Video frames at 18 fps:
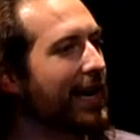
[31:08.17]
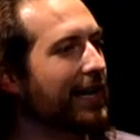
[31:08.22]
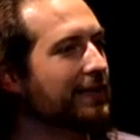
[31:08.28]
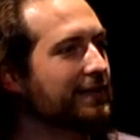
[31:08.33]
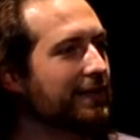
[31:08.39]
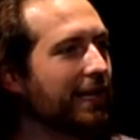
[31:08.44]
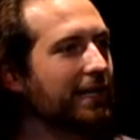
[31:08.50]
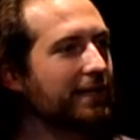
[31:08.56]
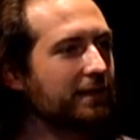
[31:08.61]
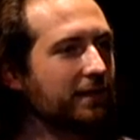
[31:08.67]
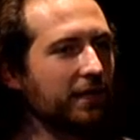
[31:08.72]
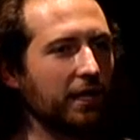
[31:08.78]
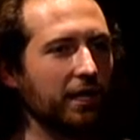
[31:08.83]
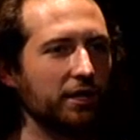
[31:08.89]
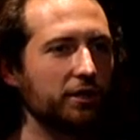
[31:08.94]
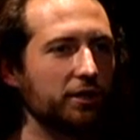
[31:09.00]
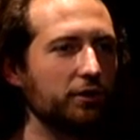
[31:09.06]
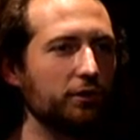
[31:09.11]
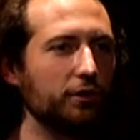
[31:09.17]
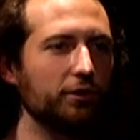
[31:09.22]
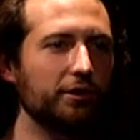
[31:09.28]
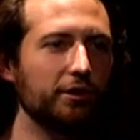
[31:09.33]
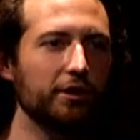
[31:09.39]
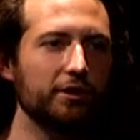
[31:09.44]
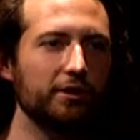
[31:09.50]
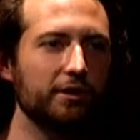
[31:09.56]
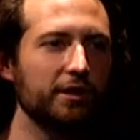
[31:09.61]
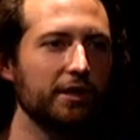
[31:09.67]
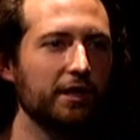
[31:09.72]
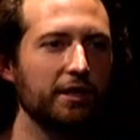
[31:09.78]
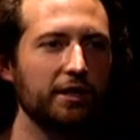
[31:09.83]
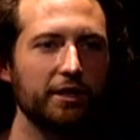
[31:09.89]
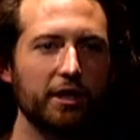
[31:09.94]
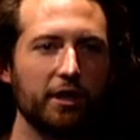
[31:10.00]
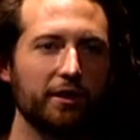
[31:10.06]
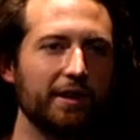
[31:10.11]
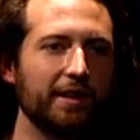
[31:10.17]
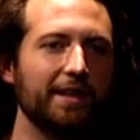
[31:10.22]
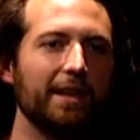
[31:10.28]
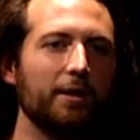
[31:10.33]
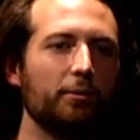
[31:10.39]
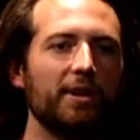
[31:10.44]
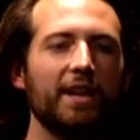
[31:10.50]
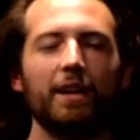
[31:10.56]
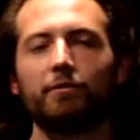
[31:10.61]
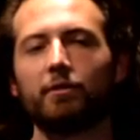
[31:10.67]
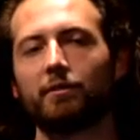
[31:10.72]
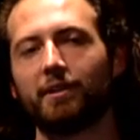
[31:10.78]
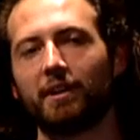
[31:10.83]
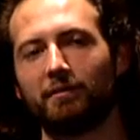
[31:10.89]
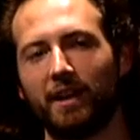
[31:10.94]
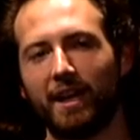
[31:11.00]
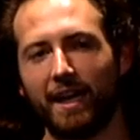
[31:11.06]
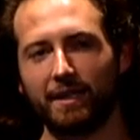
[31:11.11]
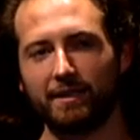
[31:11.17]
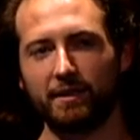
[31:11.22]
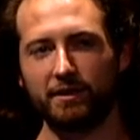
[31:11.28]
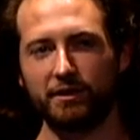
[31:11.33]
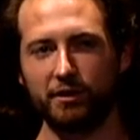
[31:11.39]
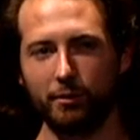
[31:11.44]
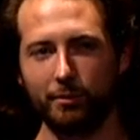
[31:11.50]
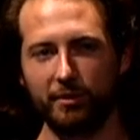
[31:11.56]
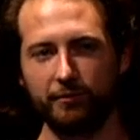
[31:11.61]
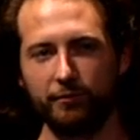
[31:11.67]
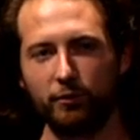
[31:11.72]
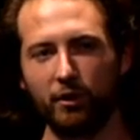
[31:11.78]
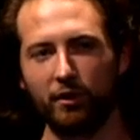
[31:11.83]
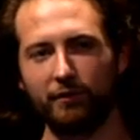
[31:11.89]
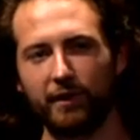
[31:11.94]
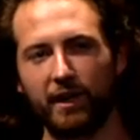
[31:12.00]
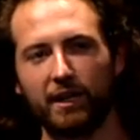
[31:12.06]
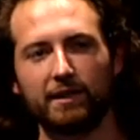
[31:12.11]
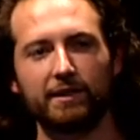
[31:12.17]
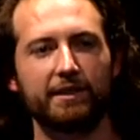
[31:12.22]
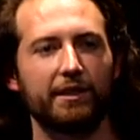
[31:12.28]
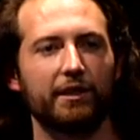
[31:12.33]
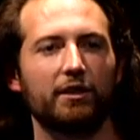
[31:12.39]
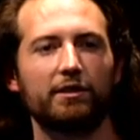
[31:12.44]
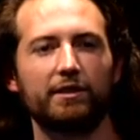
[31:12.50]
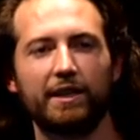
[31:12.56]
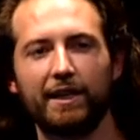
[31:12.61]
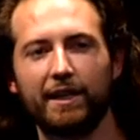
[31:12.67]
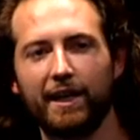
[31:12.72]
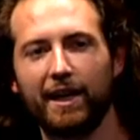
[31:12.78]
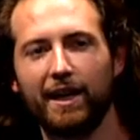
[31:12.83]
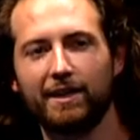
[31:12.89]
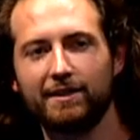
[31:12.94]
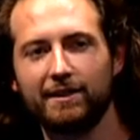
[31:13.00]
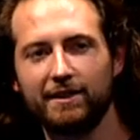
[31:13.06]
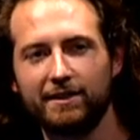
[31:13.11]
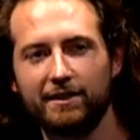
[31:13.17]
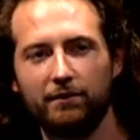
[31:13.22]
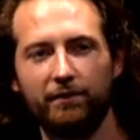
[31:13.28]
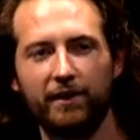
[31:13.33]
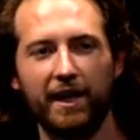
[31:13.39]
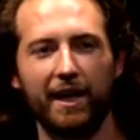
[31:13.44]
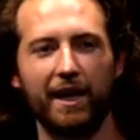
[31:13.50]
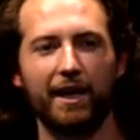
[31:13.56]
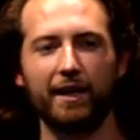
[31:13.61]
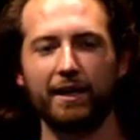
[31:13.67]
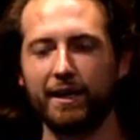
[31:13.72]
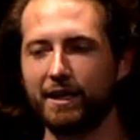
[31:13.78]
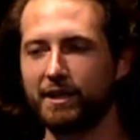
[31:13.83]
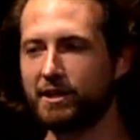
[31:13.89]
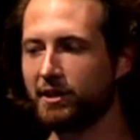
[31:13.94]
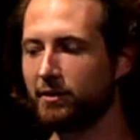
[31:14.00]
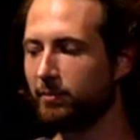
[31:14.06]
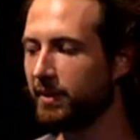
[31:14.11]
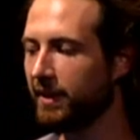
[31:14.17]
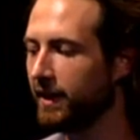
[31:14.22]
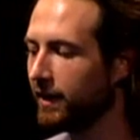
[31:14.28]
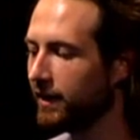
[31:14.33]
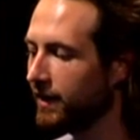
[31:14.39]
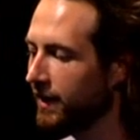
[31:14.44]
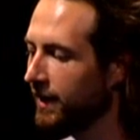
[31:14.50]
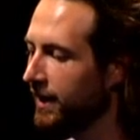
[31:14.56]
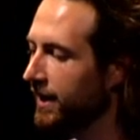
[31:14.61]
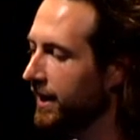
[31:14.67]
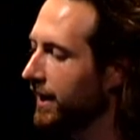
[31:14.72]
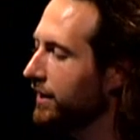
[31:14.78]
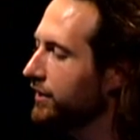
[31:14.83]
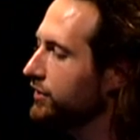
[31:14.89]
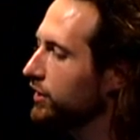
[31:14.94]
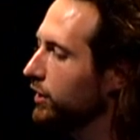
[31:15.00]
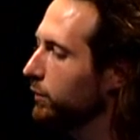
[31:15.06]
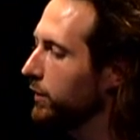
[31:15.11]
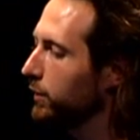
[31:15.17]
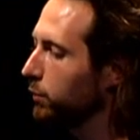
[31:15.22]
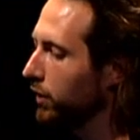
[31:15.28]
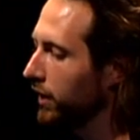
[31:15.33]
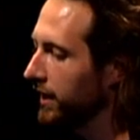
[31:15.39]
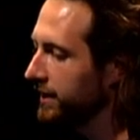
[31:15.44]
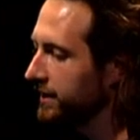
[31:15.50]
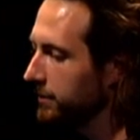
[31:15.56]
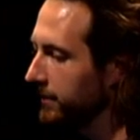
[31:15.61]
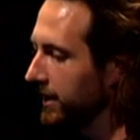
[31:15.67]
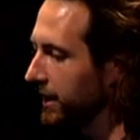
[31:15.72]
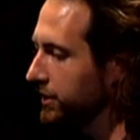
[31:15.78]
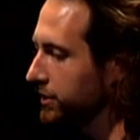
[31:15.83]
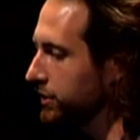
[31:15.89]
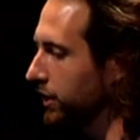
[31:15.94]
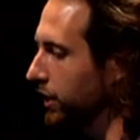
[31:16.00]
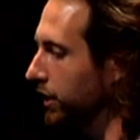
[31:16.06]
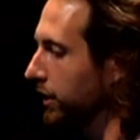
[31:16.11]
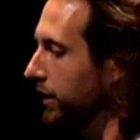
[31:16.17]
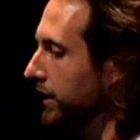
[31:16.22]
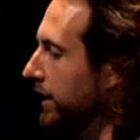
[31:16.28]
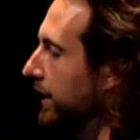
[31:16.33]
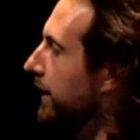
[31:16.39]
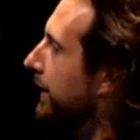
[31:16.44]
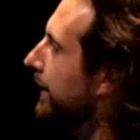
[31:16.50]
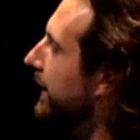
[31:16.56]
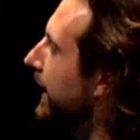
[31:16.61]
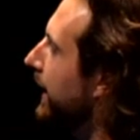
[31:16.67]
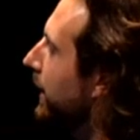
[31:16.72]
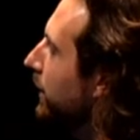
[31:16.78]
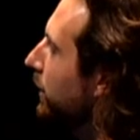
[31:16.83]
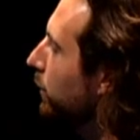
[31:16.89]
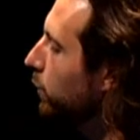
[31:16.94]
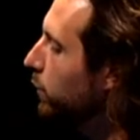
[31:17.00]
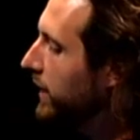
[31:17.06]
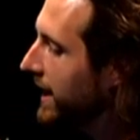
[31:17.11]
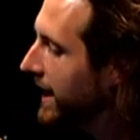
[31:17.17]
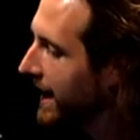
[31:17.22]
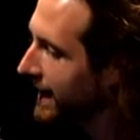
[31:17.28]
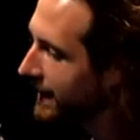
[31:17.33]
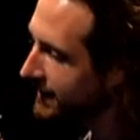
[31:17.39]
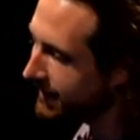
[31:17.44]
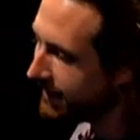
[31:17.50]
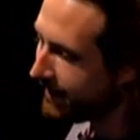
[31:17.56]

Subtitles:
access to users that they would never have given access to before. Volunteers are getting access to Van and NGP. And so we wanted to make sure that we had a